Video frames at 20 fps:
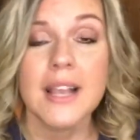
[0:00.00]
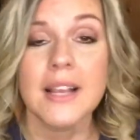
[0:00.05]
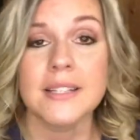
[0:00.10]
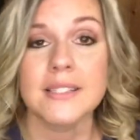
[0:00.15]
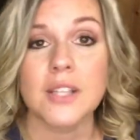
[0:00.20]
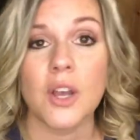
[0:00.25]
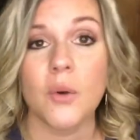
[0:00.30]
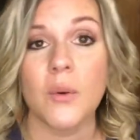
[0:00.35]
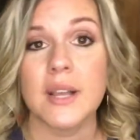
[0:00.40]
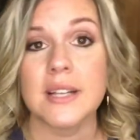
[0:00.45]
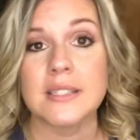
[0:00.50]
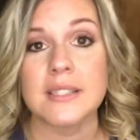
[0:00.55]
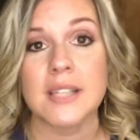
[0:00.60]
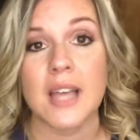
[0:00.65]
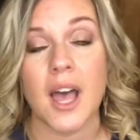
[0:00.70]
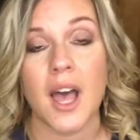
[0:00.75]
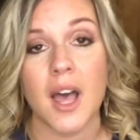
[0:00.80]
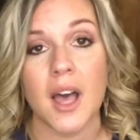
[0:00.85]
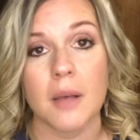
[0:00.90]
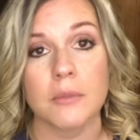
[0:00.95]
So it's
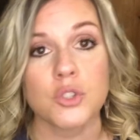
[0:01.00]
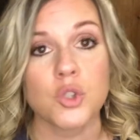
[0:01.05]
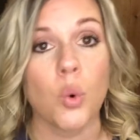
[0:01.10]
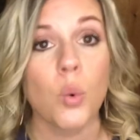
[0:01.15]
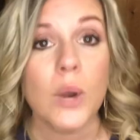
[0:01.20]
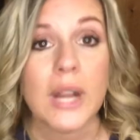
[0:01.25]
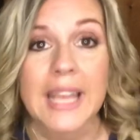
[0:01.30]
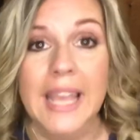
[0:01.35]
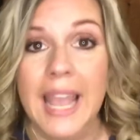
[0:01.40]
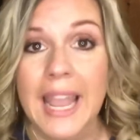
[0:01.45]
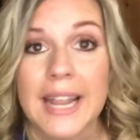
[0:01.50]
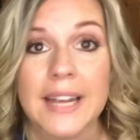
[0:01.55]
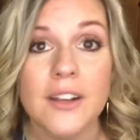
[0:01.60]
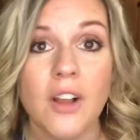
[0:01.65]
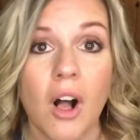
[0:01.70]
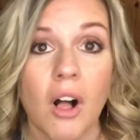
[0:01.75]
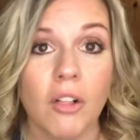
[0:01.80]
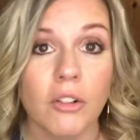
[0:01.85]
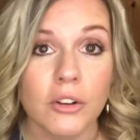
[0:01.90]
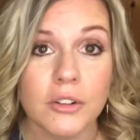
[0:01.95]
uh,
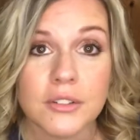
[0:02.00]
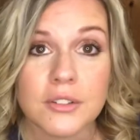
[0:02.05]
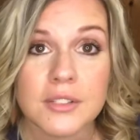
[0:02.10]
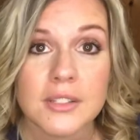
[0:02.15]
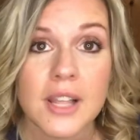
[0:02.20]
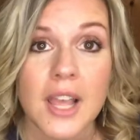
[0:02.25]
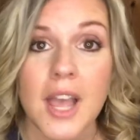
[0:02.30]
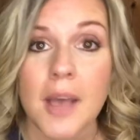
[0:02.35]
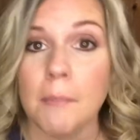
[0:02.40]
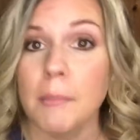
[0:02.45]
$28,